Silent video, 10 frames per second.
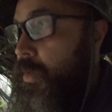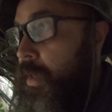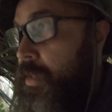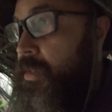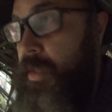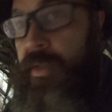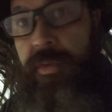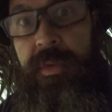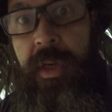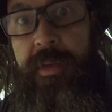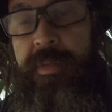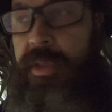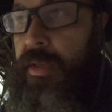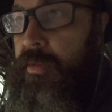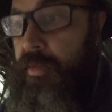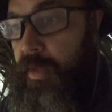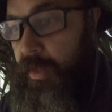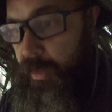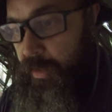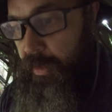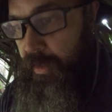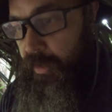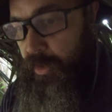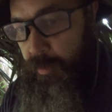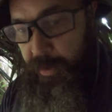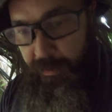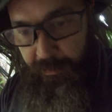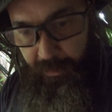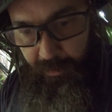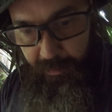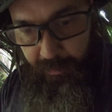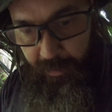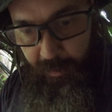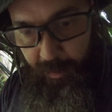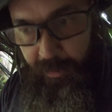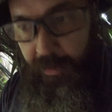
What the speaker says: and it stayed all night, so it could be a very, very wet